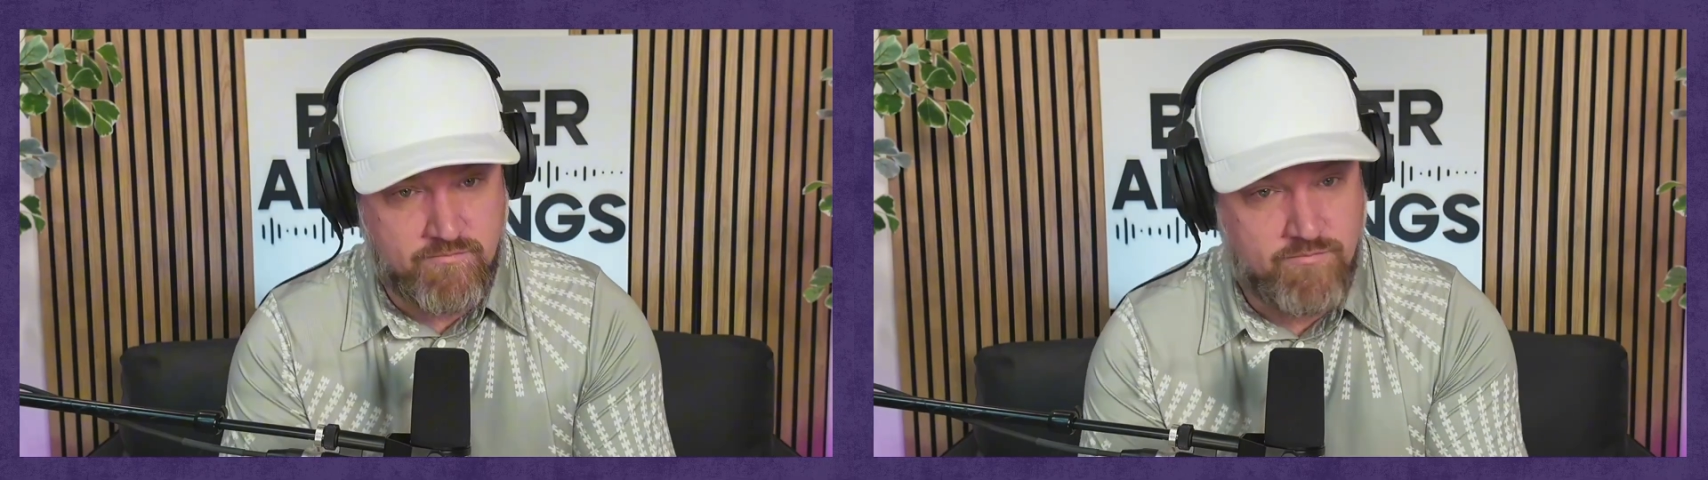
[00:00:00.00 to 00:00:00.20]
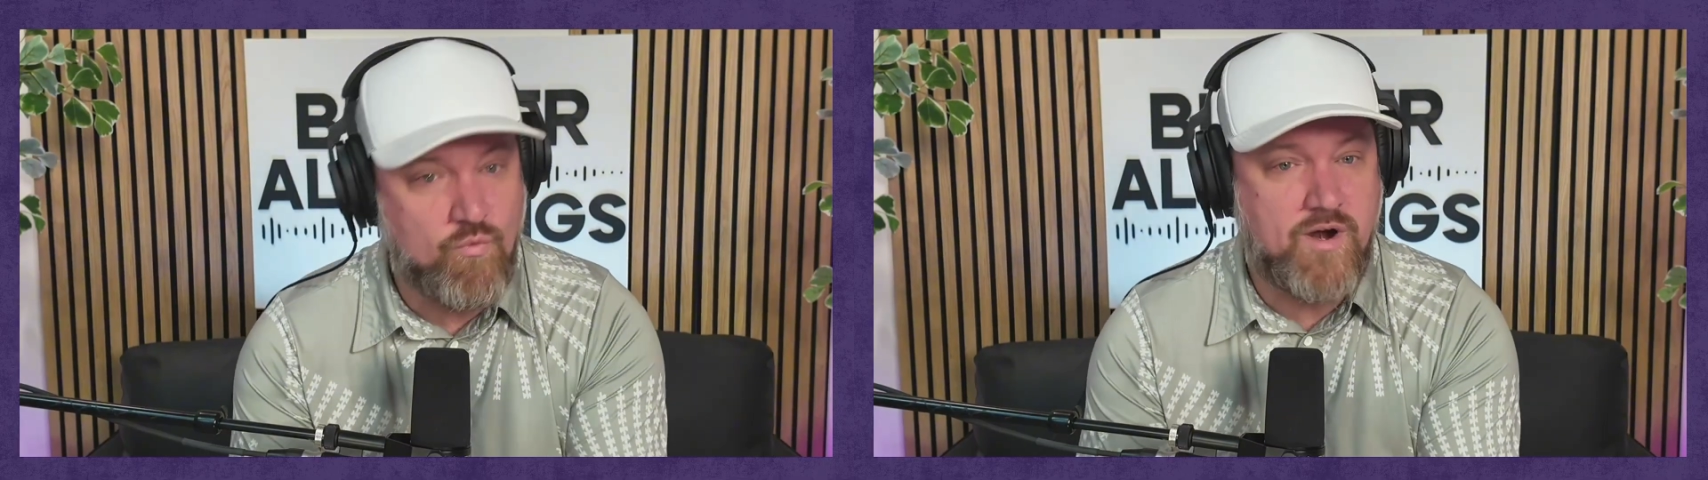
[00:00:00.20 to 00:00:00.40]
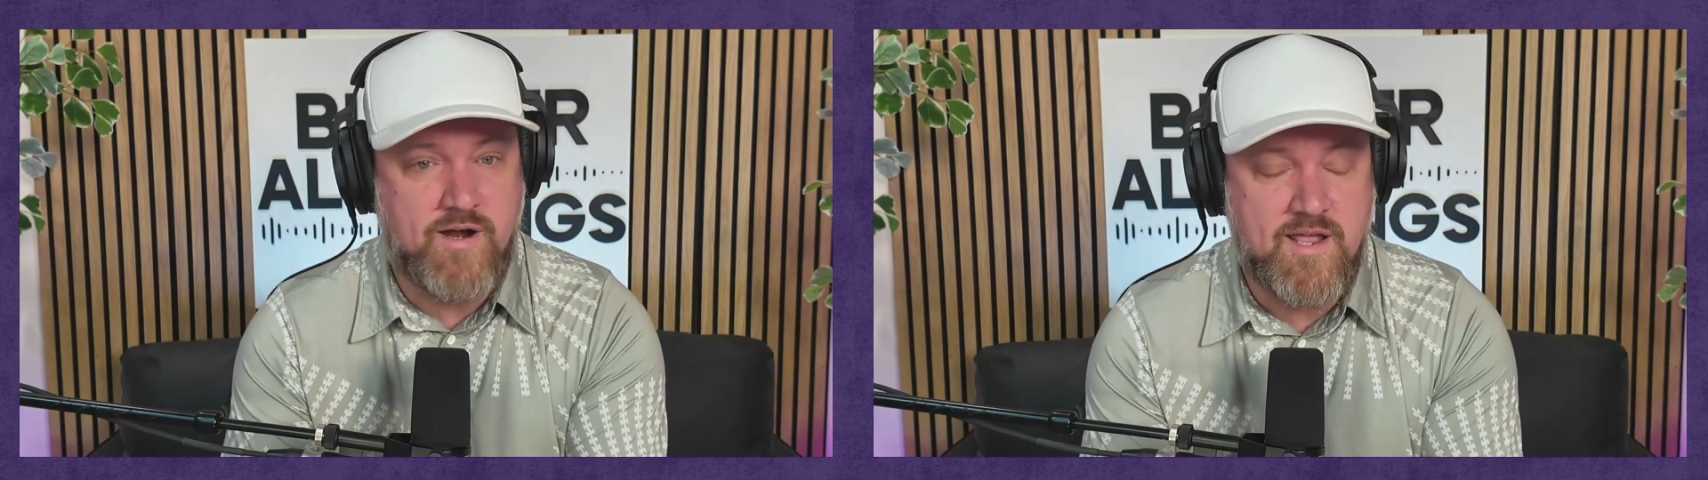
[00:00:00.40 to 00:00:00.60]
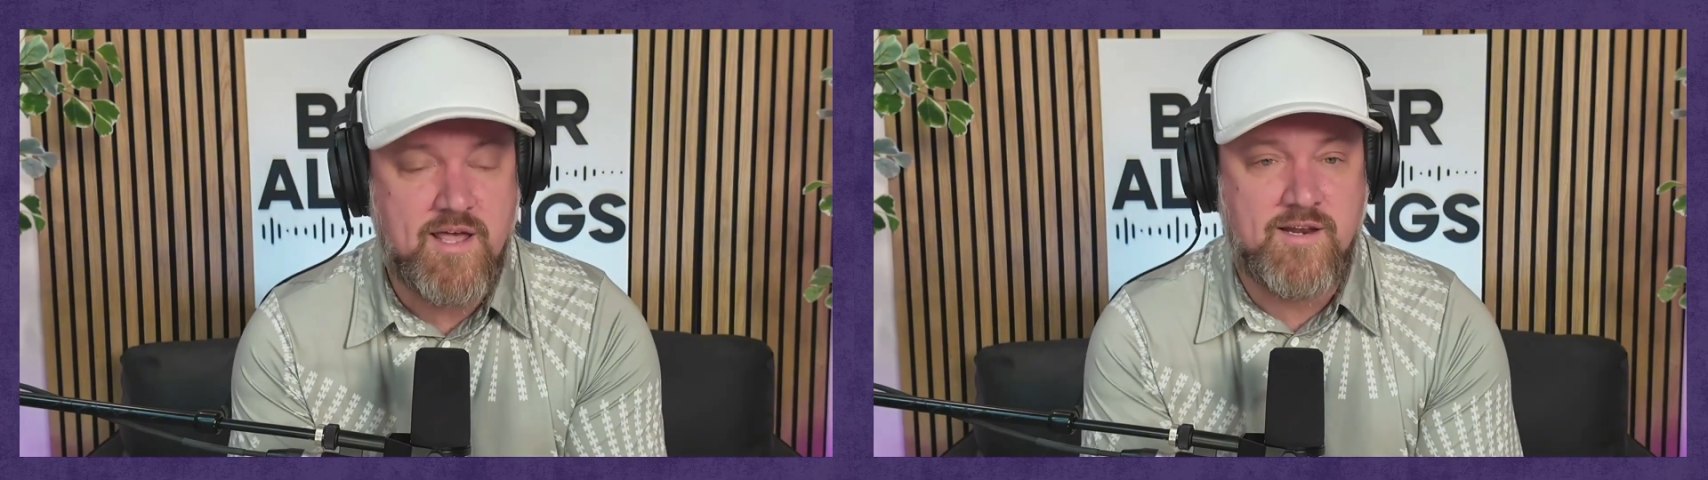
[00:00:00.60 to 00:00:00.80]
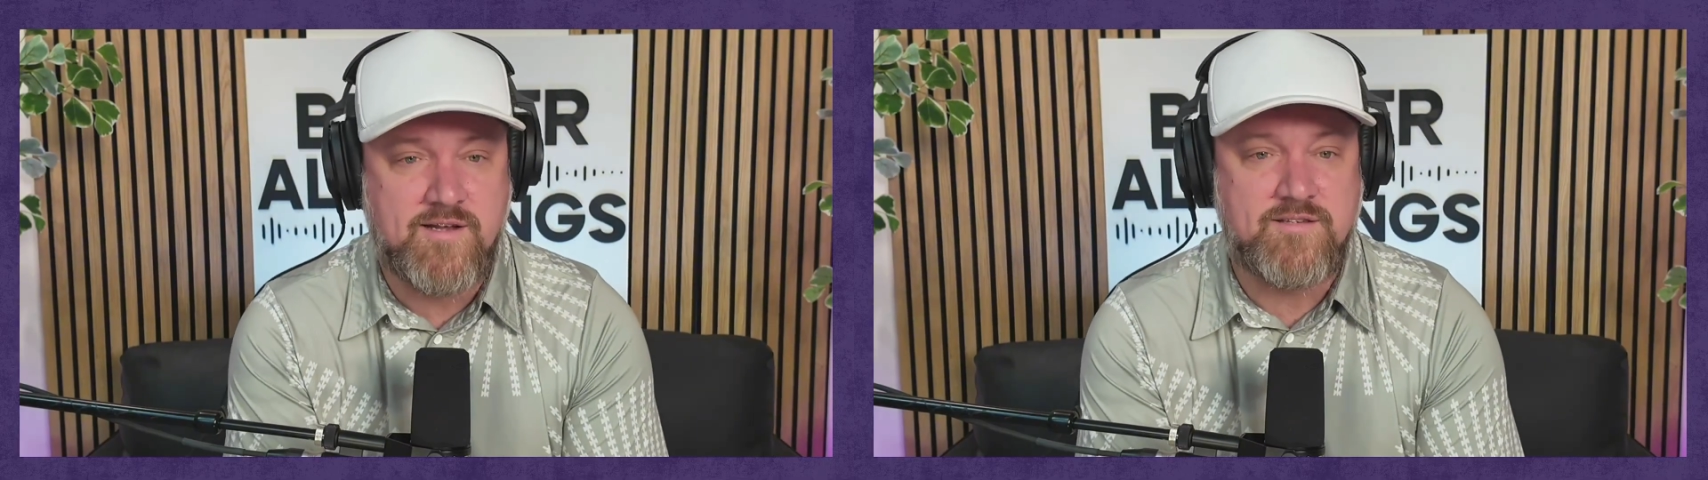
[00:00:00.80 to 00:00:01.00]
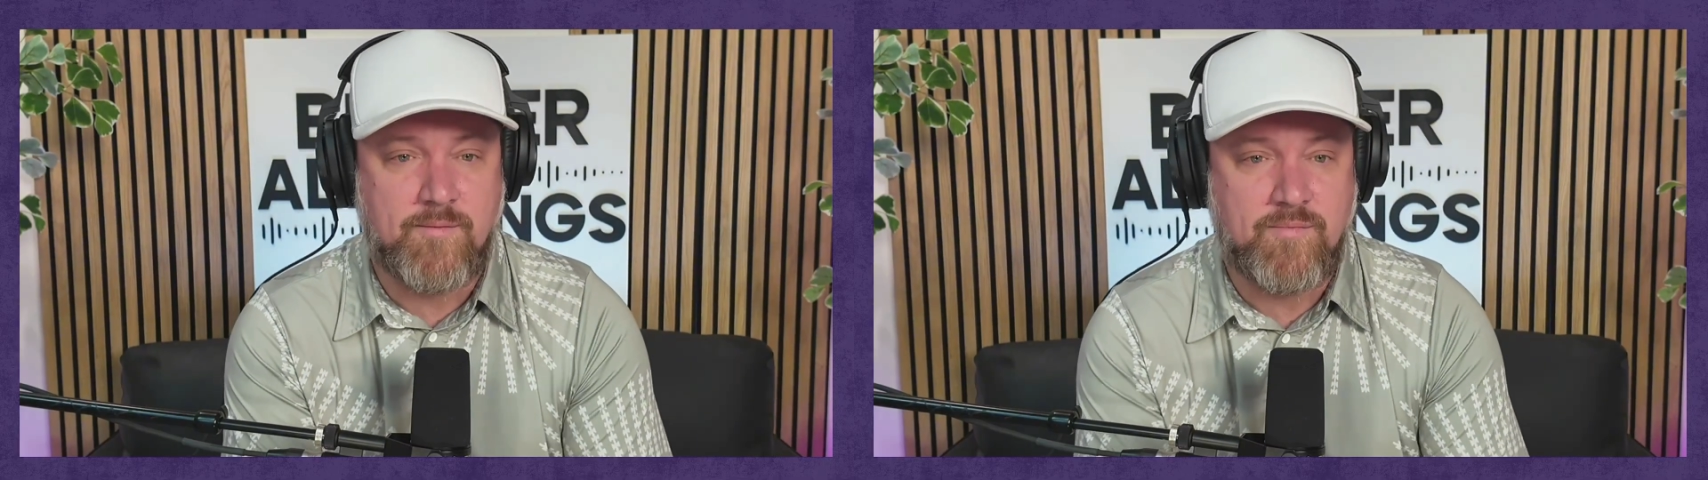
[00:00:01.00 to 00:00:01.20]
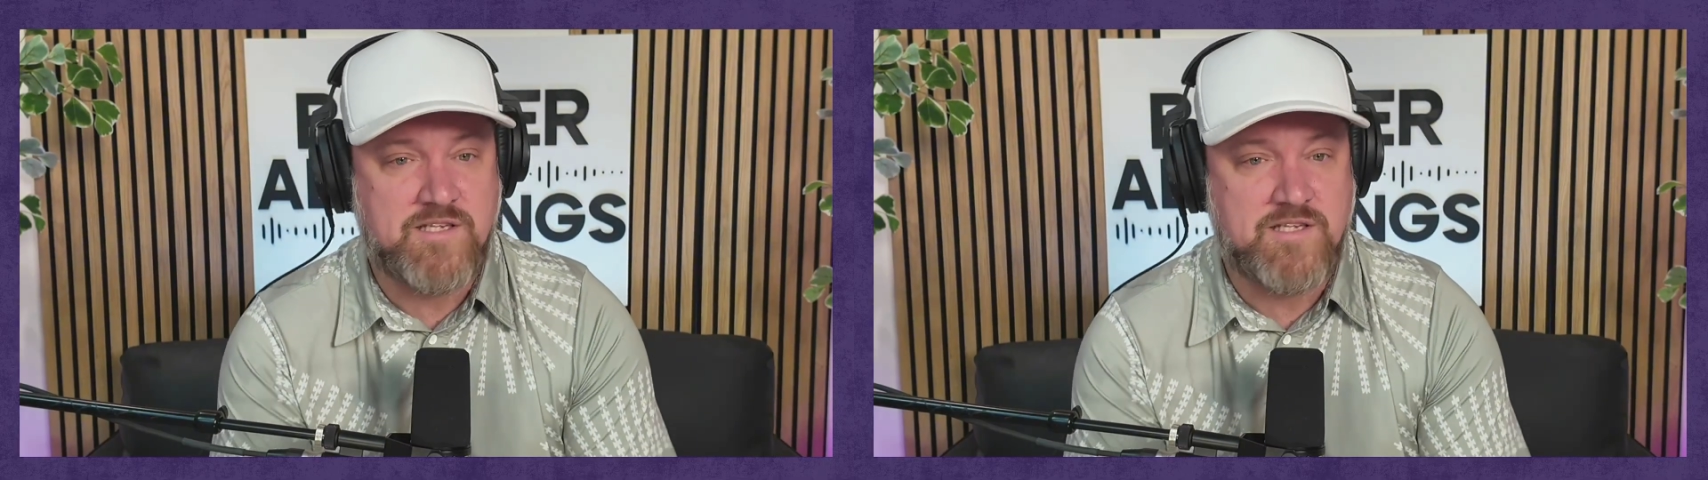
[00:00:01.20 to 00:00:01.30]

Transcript: wanted to get into something,